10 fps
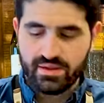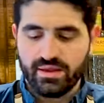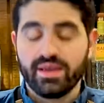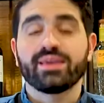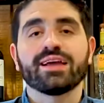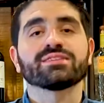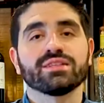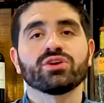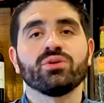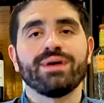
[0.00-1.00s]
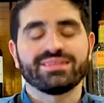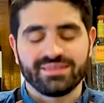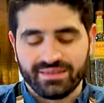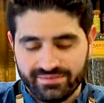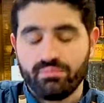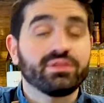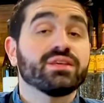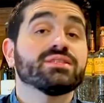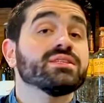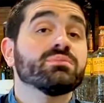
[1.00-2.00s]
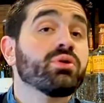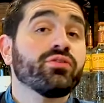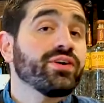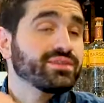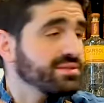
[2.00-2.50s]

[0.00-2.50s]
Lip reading: It gets a little messy, but this isn't perfect.